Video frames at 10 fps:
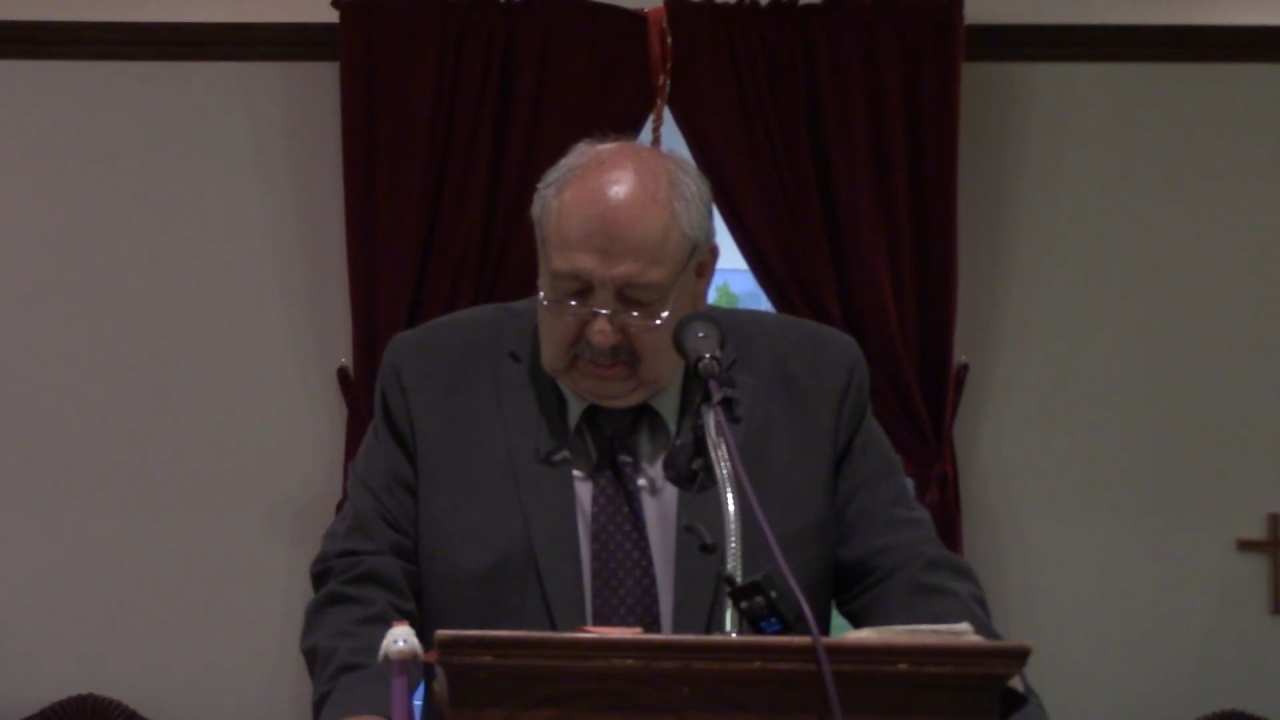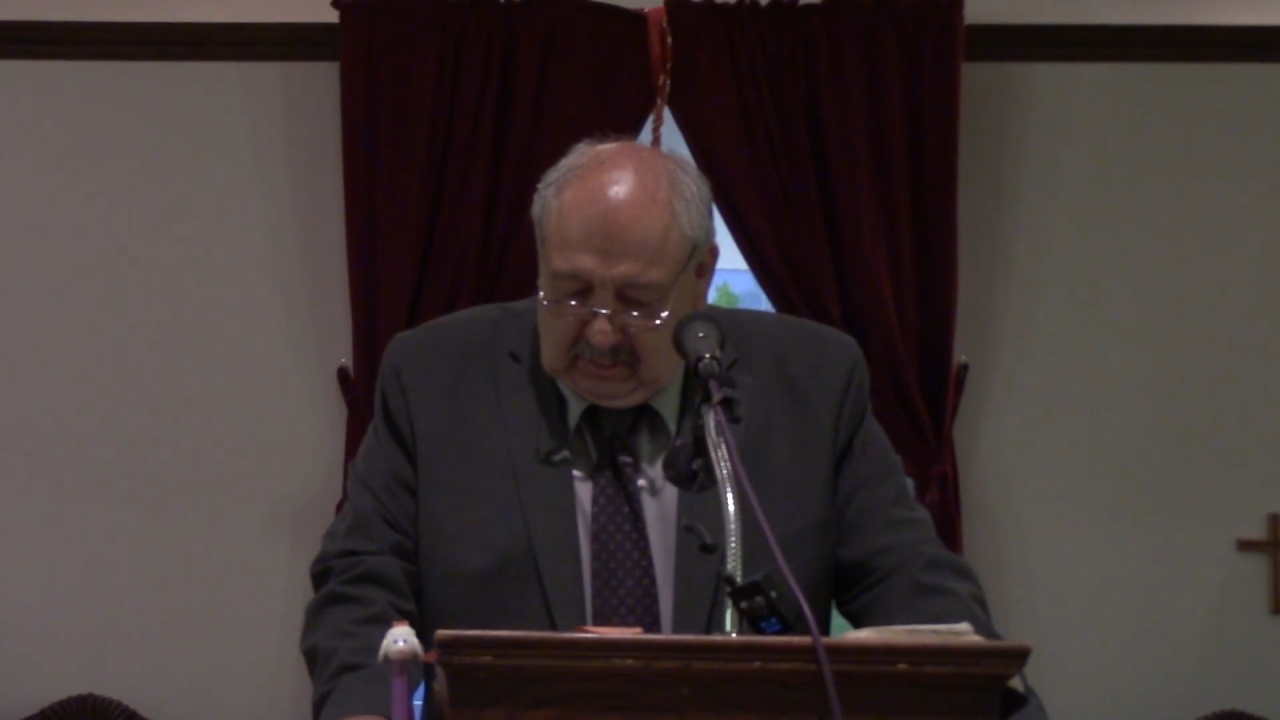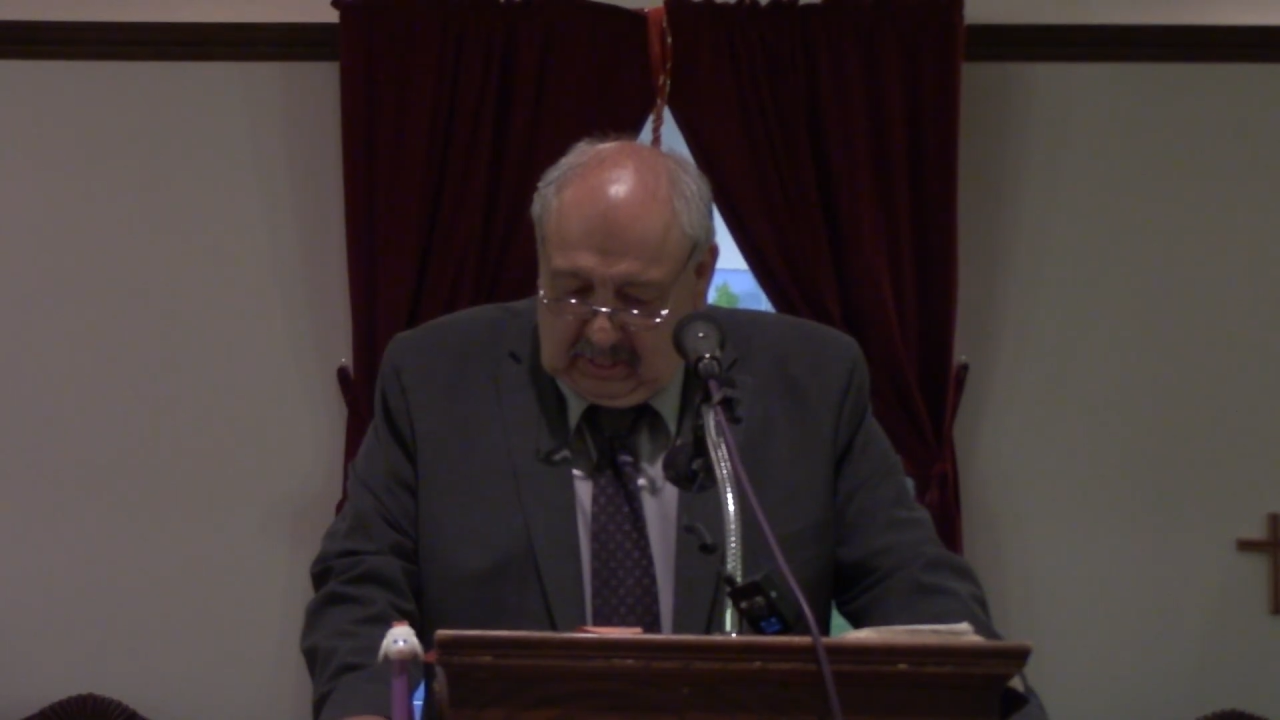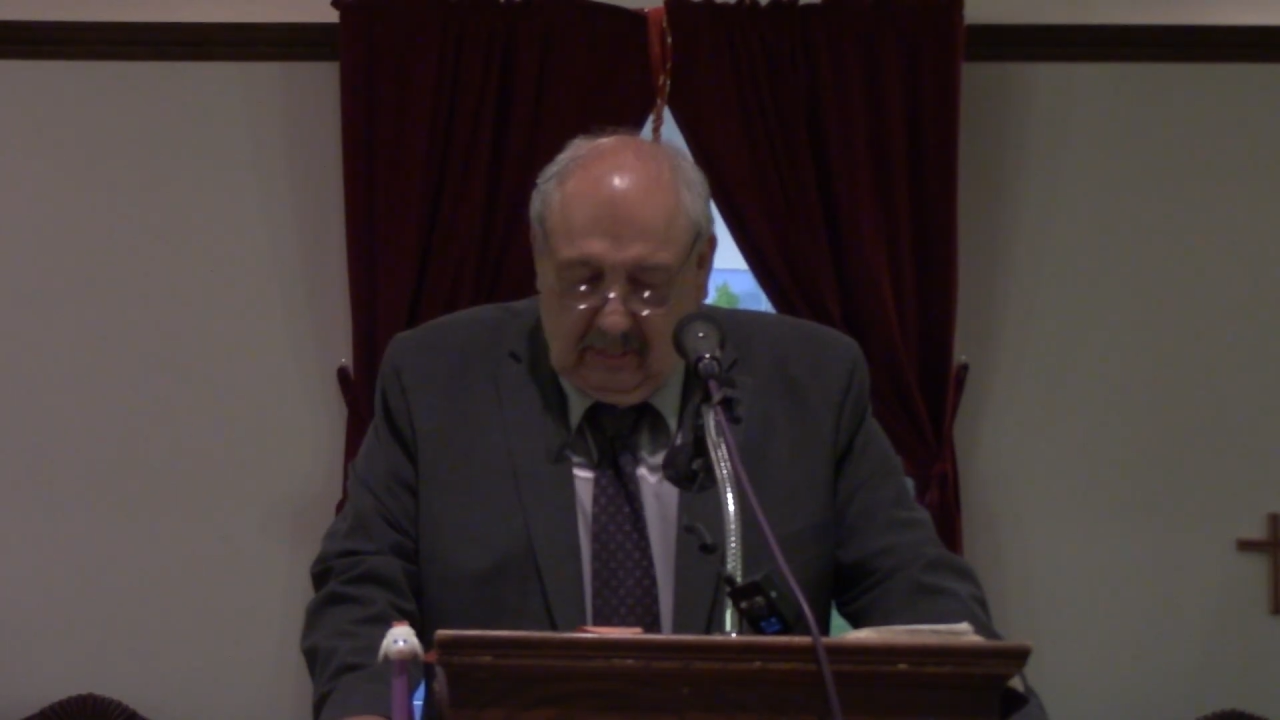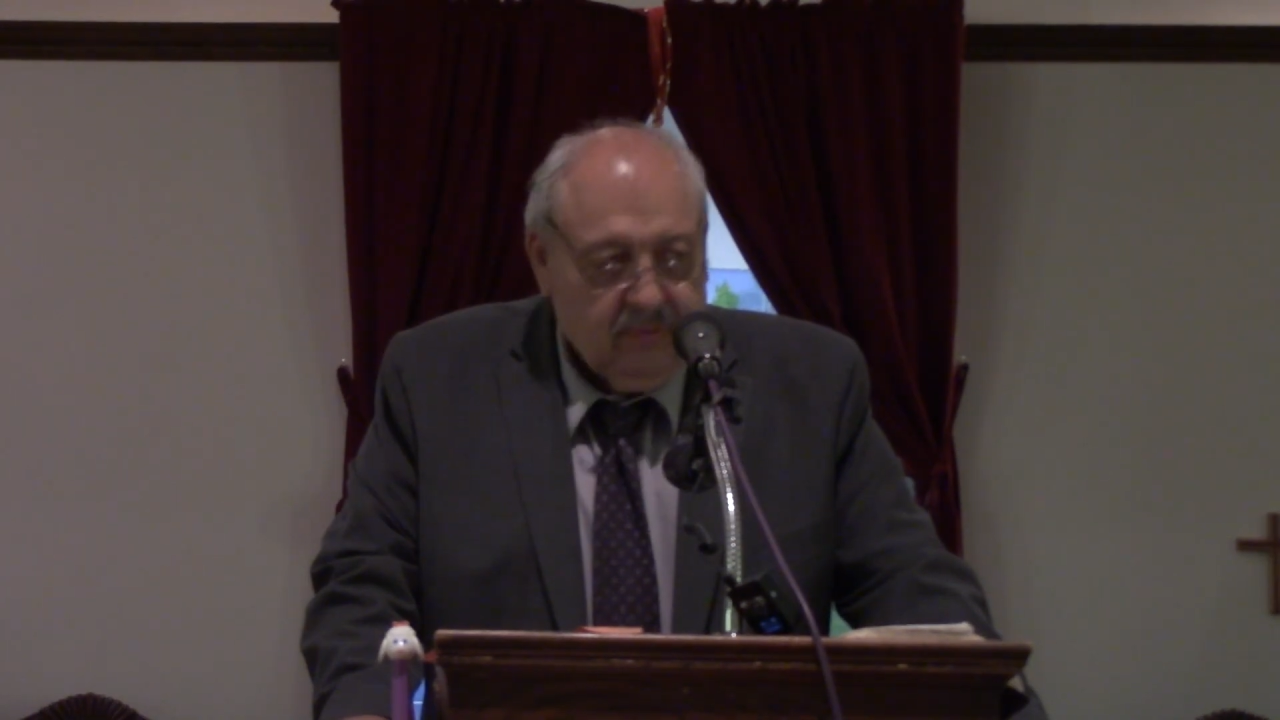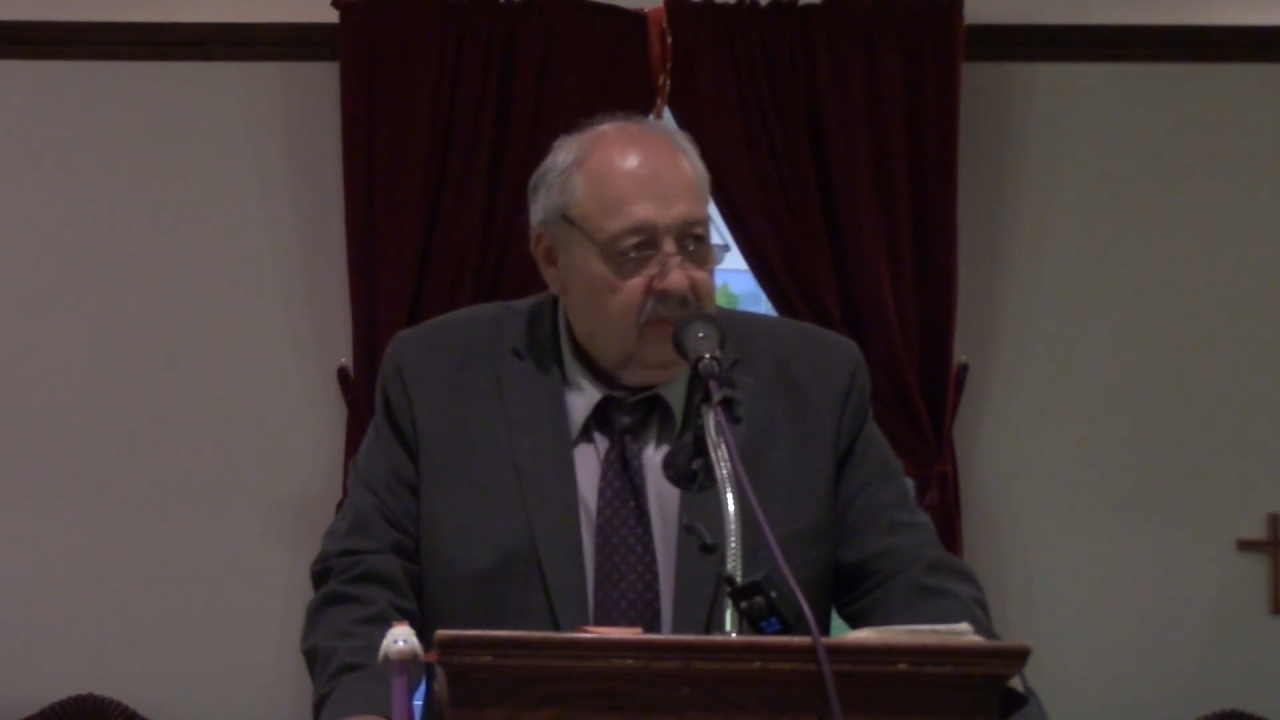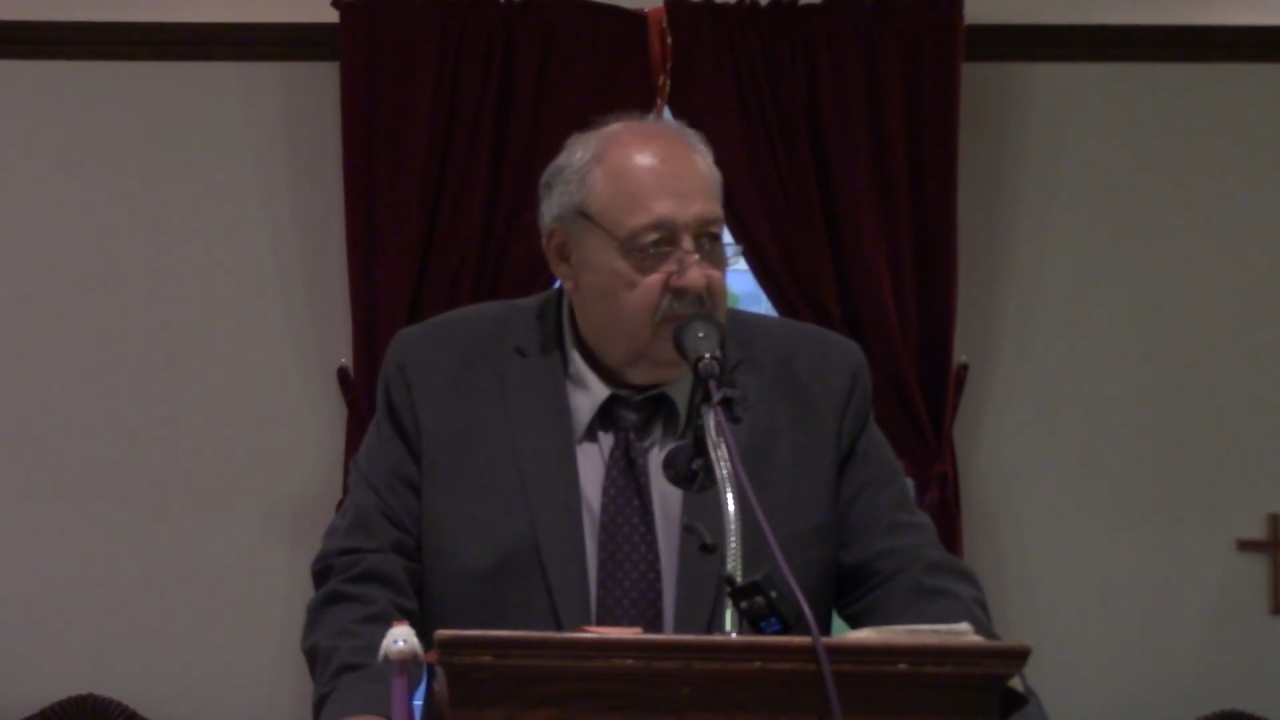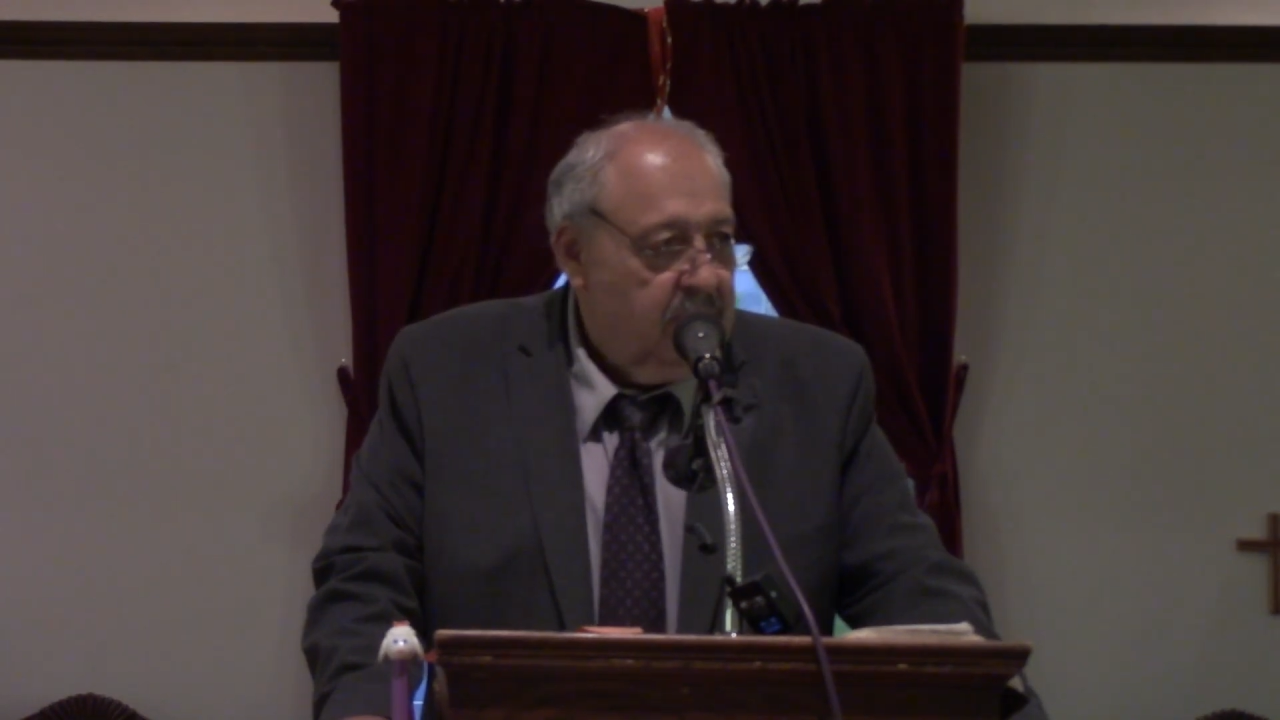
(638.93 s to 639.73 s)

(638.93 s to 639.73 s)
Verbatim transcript: He gives us